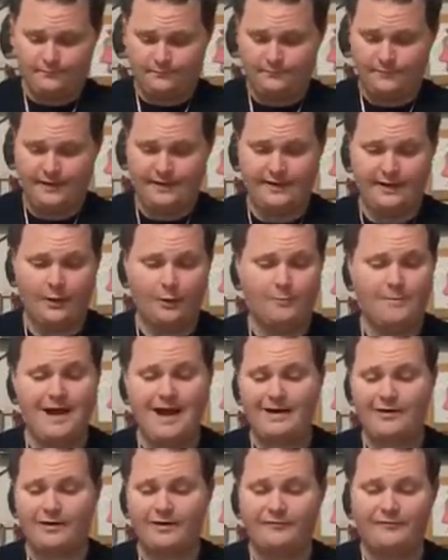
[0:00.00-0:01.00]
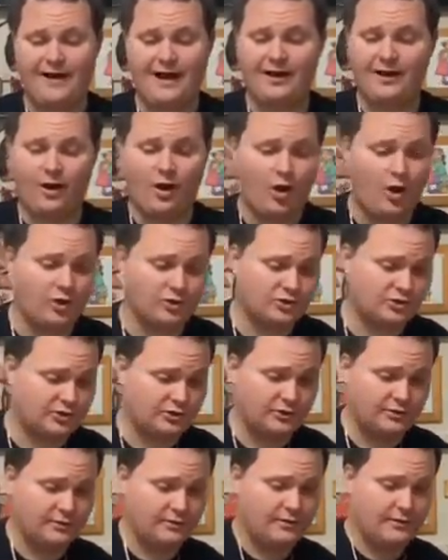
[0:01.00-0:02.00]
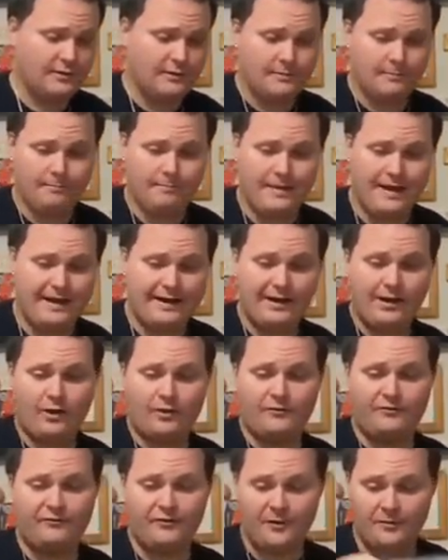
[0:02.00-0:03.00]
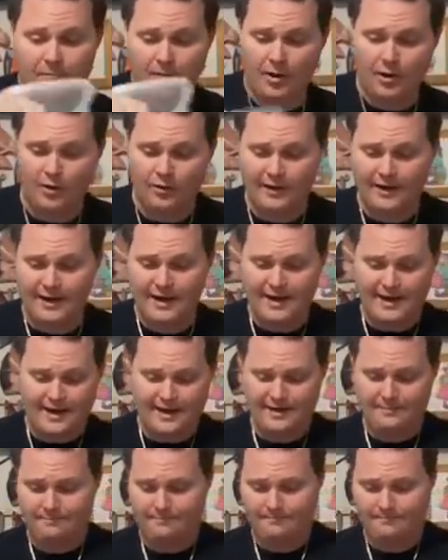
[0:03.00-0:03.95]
It don't matter if I lost betting on a football game,